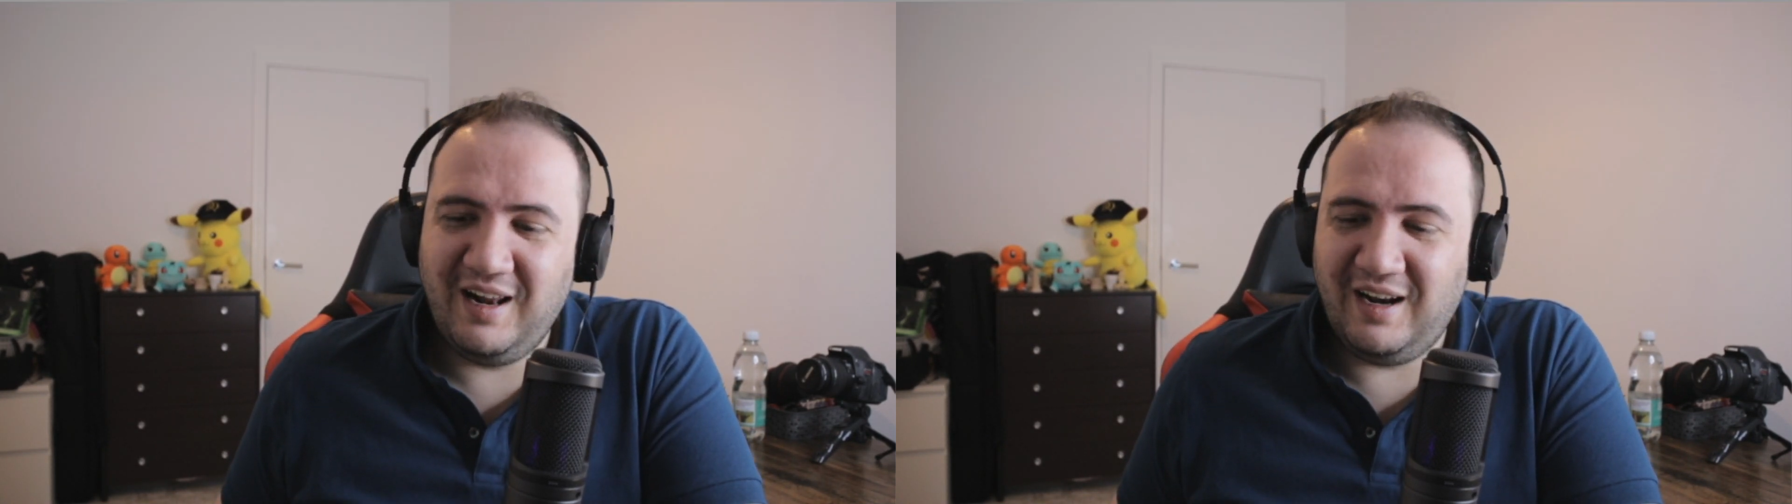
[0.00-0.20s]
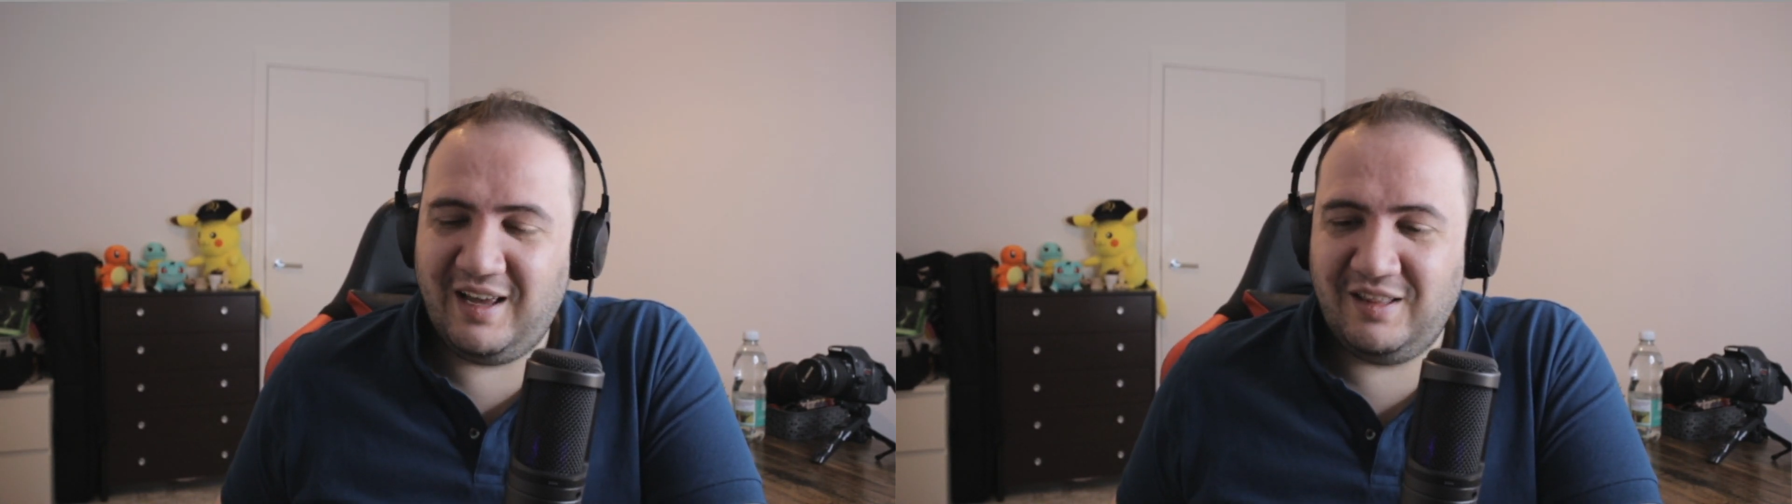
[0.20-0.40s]

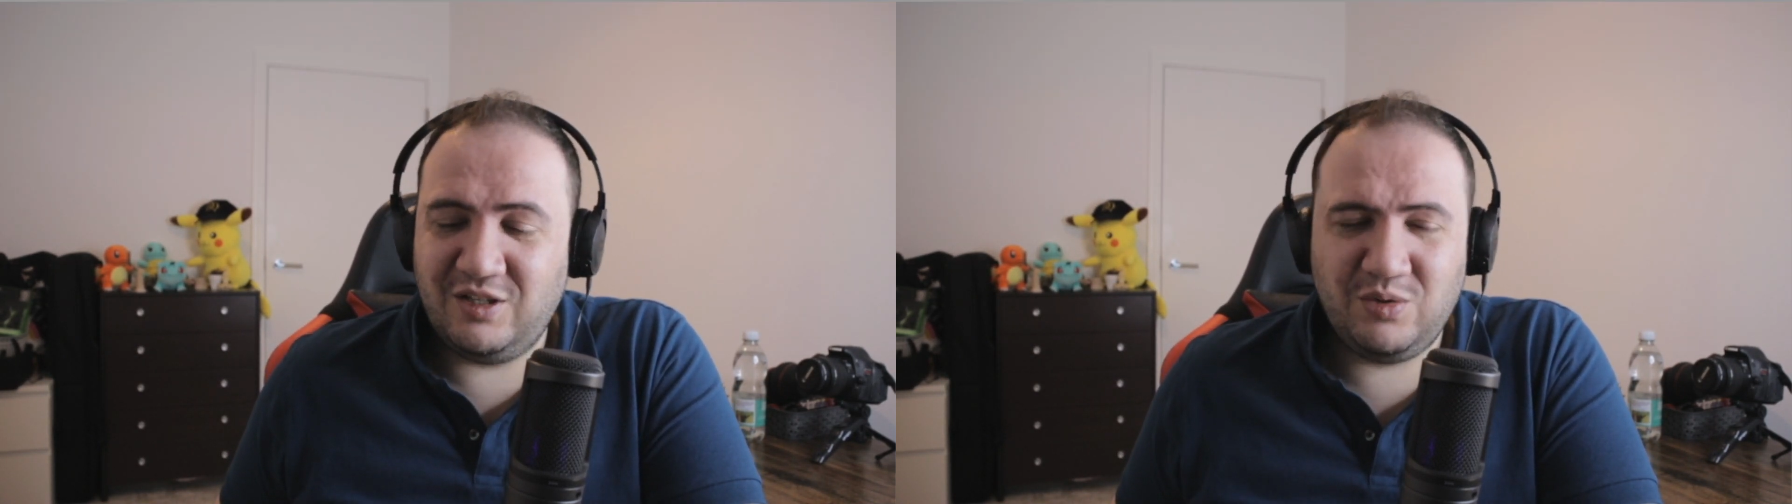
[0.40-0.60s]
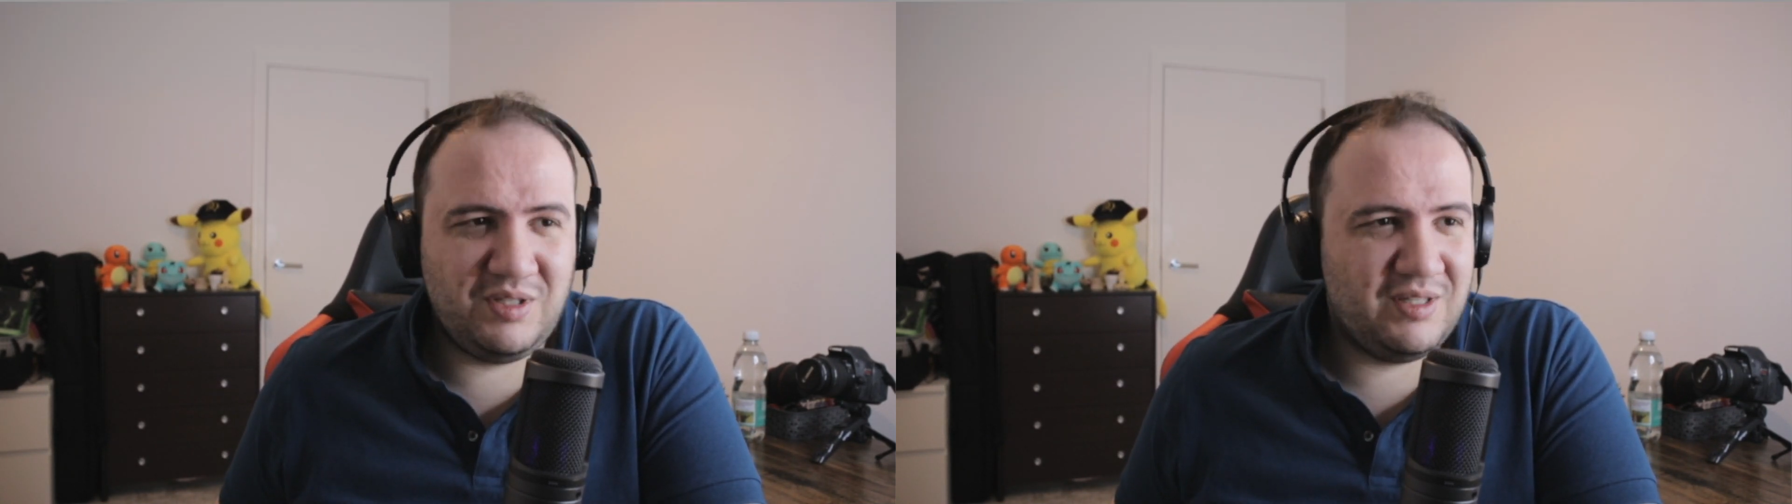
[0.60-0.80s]
And this
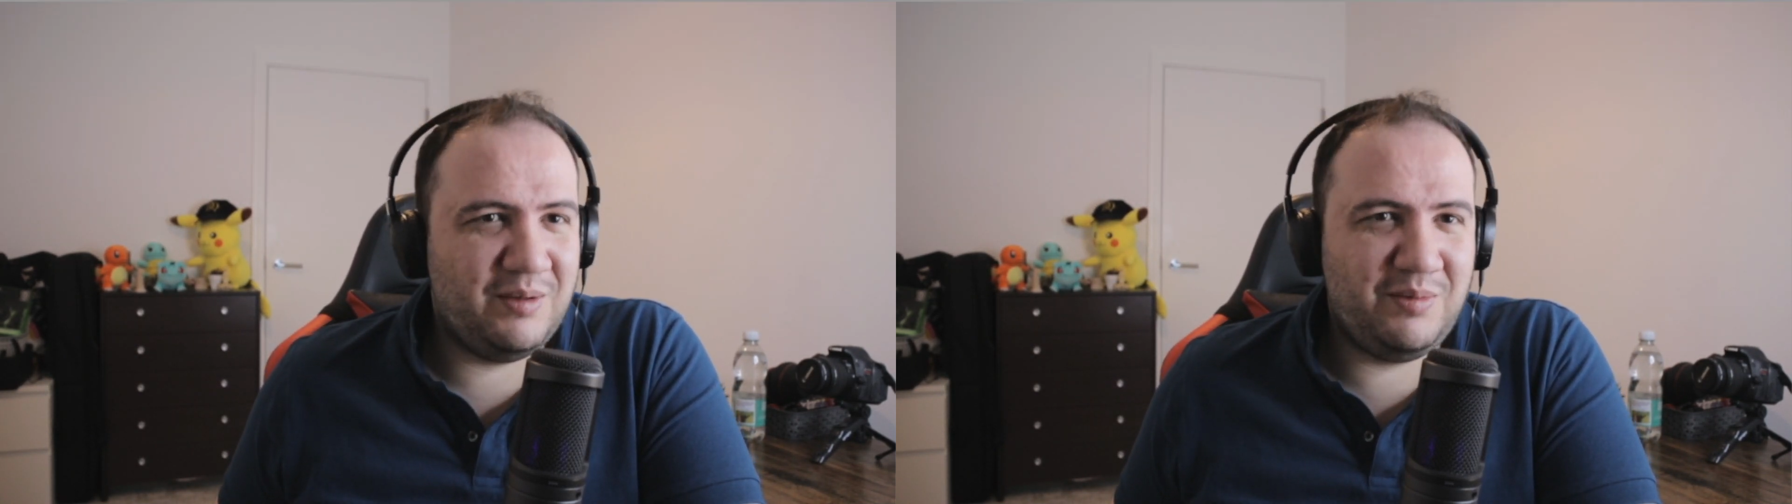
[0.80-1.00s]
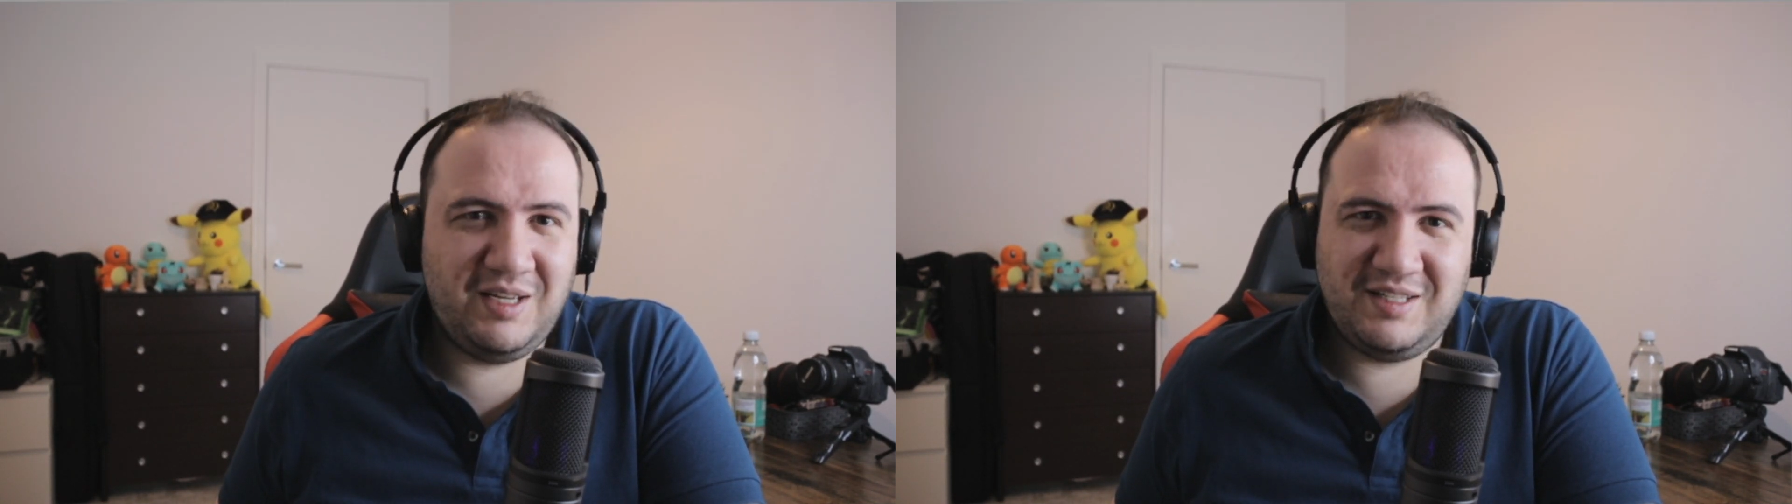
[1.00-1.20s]
was
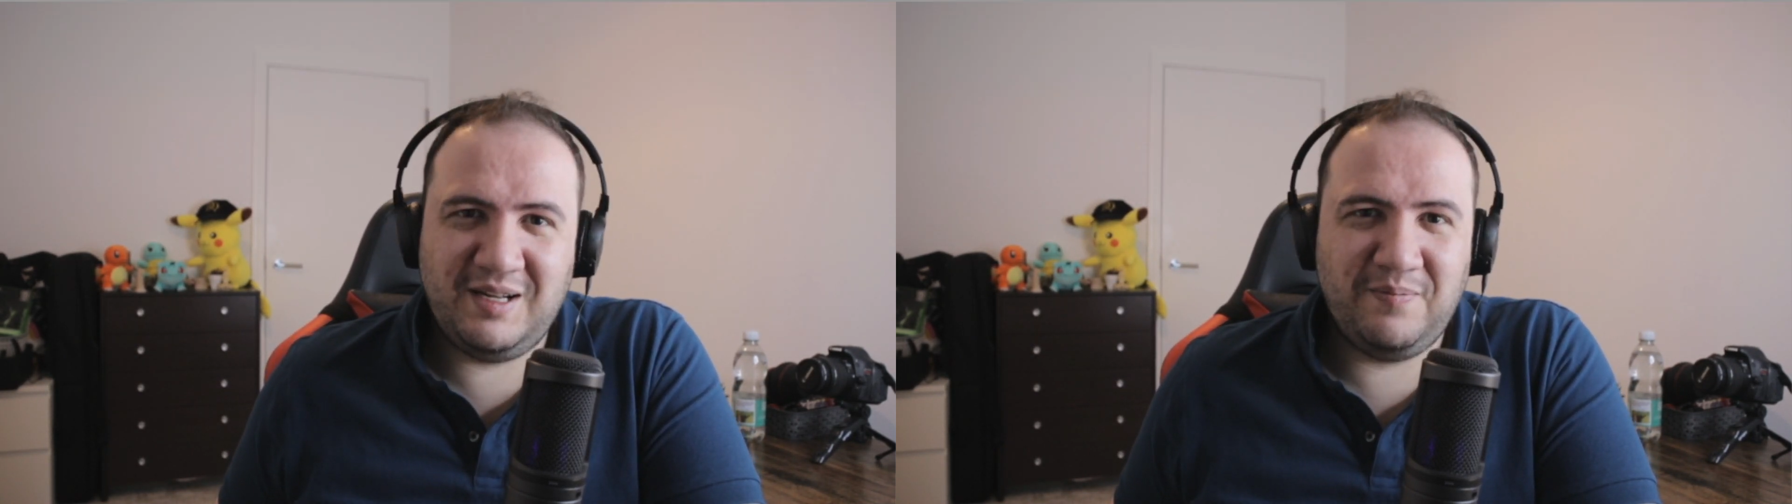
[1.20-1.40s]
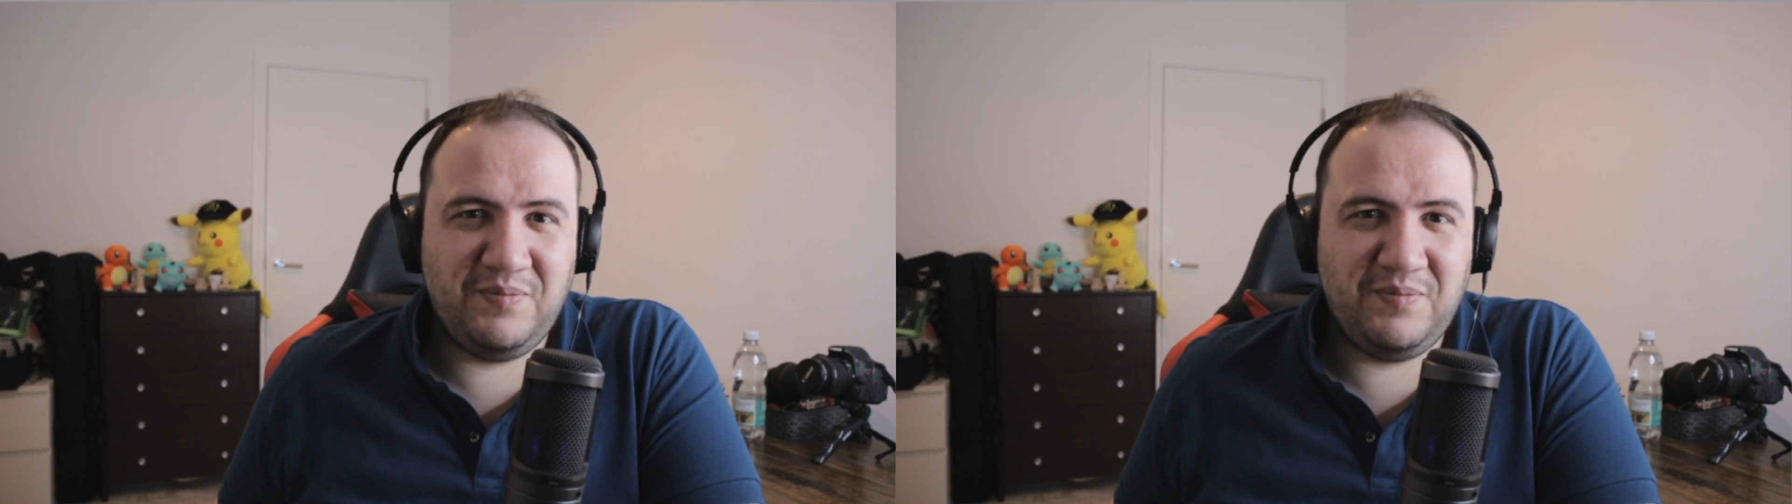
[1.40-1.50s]
amazing.